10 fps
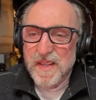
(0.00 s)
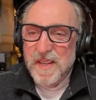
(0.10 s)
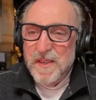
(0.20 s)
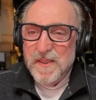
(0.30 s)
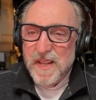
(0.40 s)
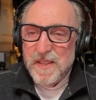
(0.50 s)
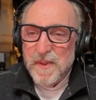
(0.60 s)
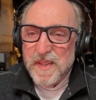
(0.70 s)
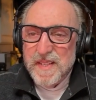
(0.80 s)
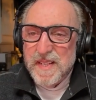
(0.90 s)
and that's
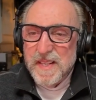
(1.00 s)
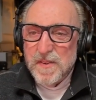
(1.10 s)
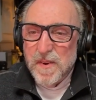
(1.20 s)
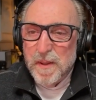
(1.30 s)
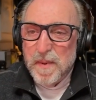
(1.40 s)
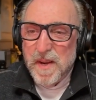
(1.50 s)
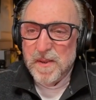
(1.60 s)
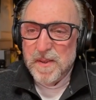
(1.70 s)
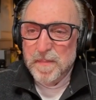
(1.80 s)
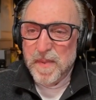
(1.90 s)
what these things are all
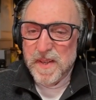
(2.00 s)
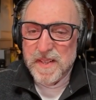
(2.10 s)
about. But